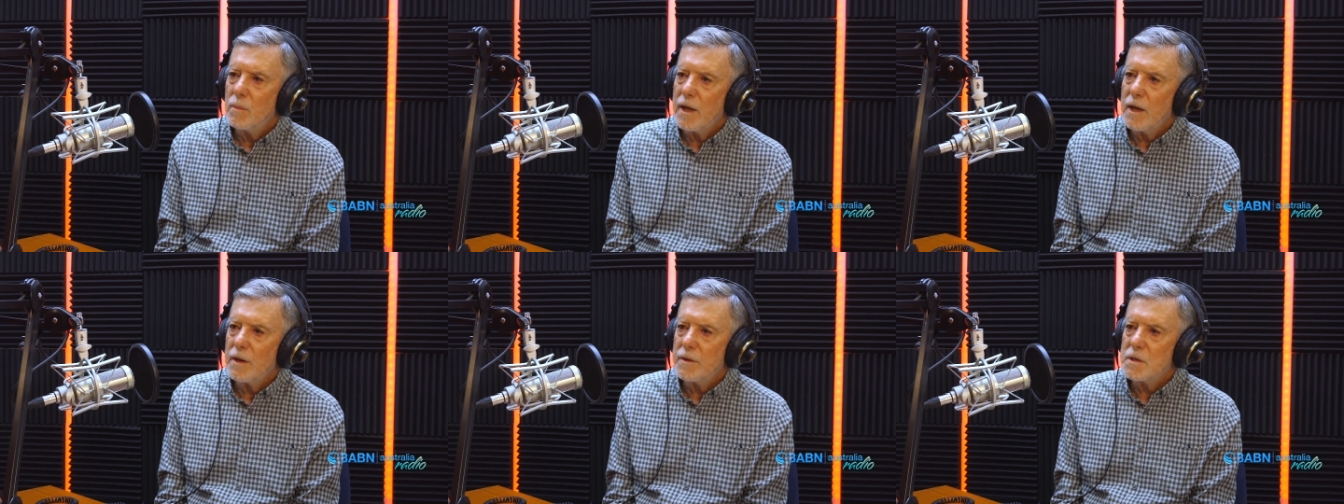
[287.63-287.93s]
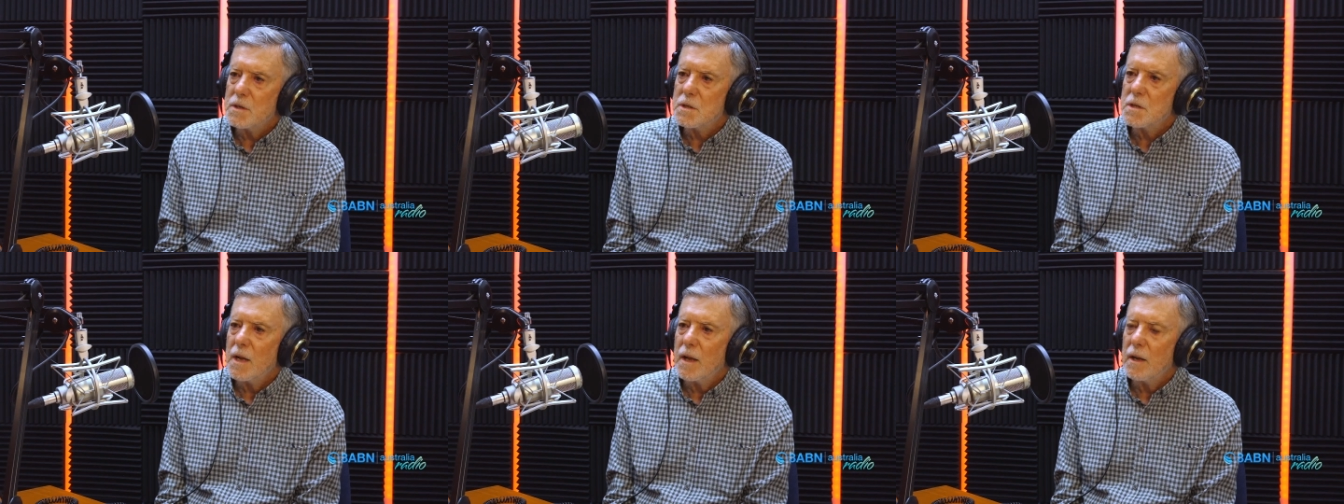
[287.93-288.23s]
we
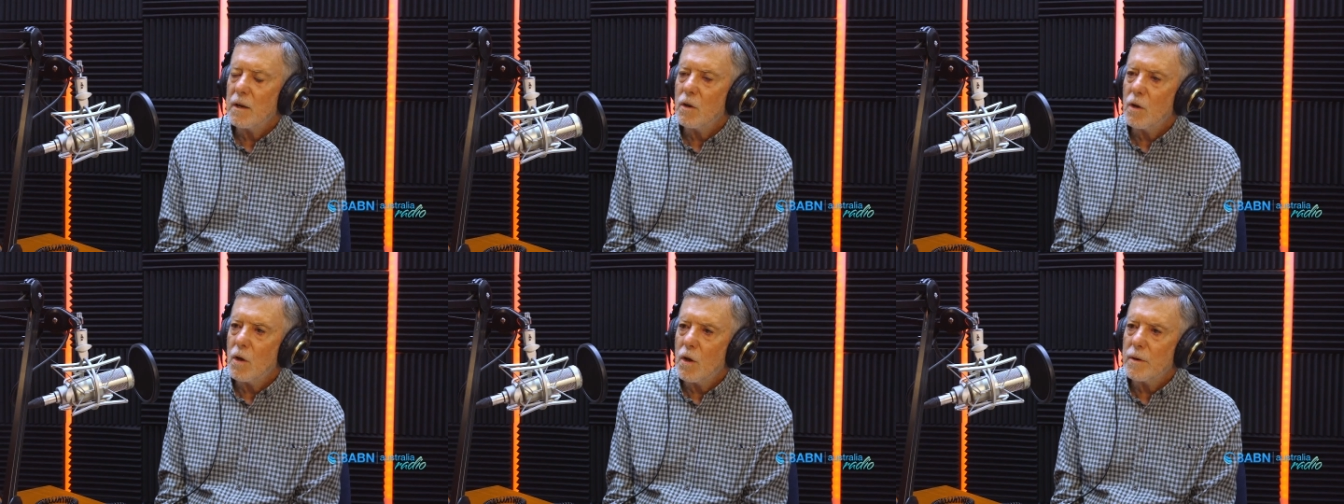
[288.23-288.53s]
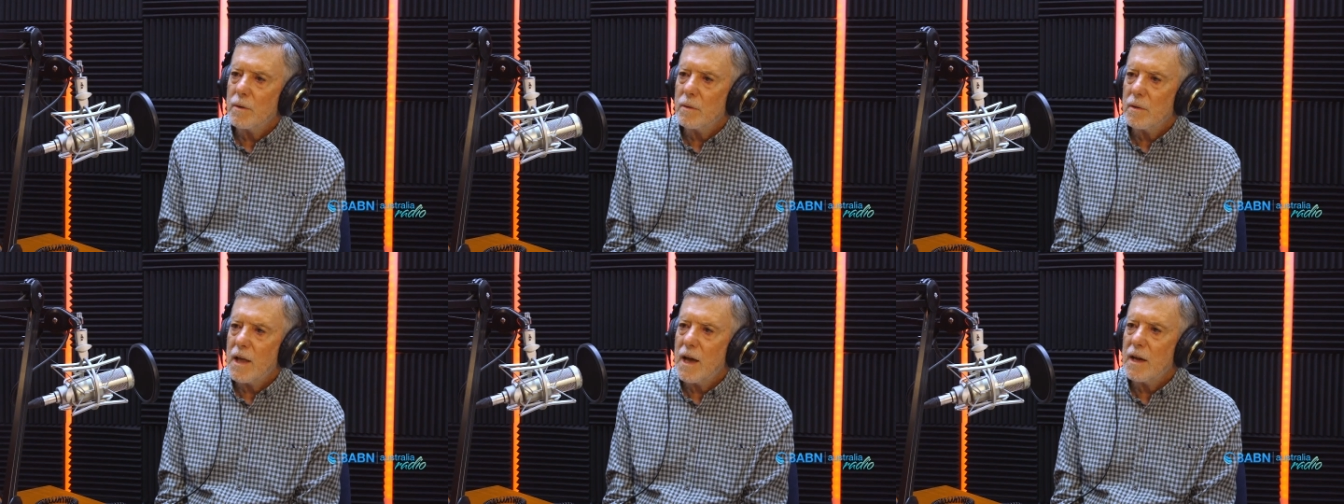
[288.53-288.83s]
understand
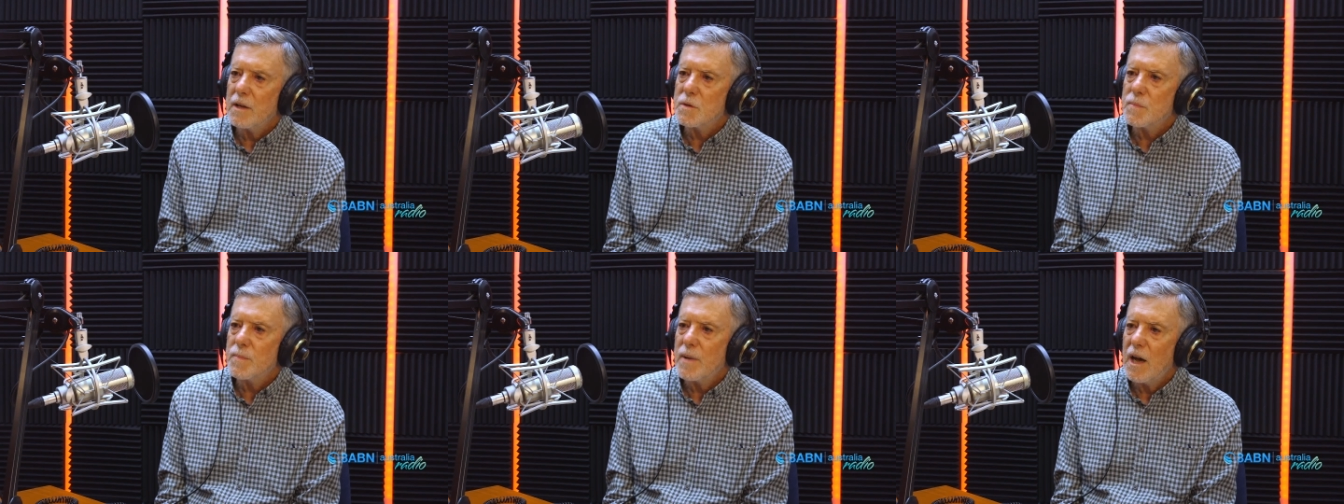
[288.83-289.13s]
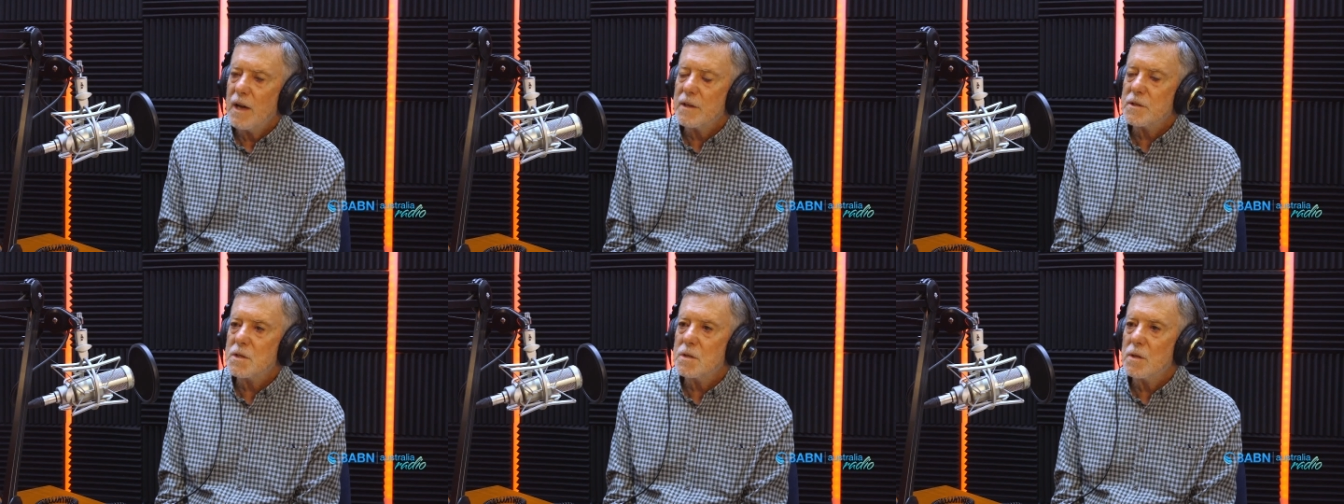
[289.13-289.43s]
large
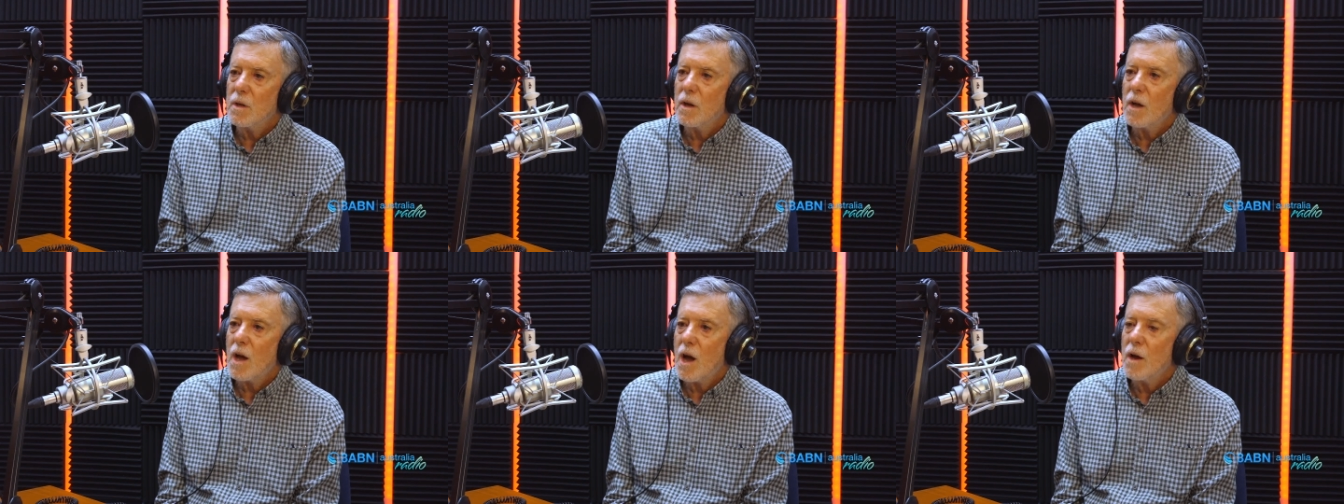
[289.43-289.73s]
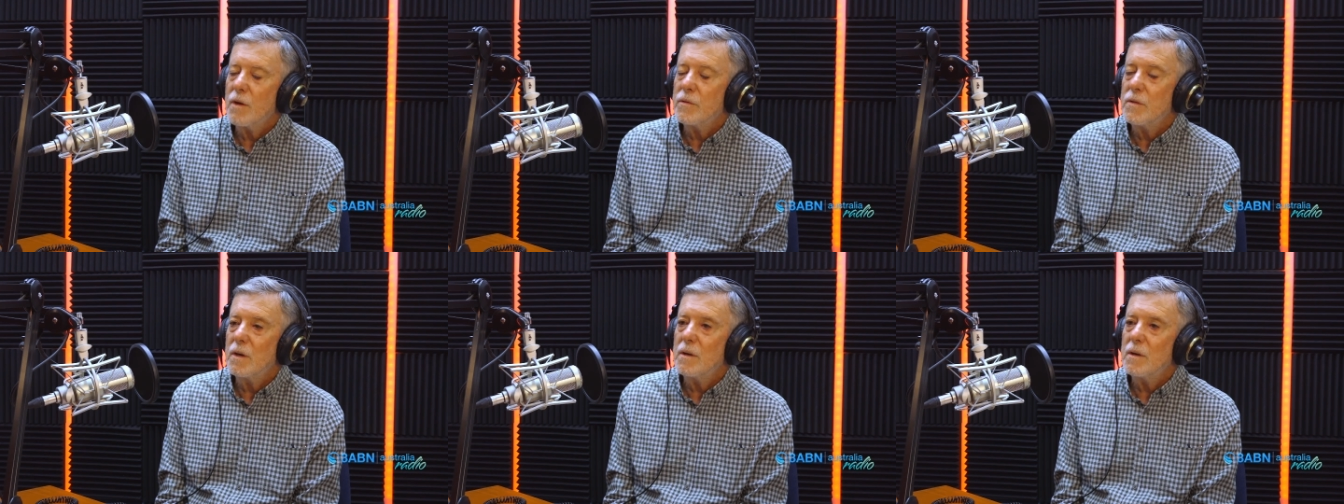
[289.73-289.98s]
parts of the code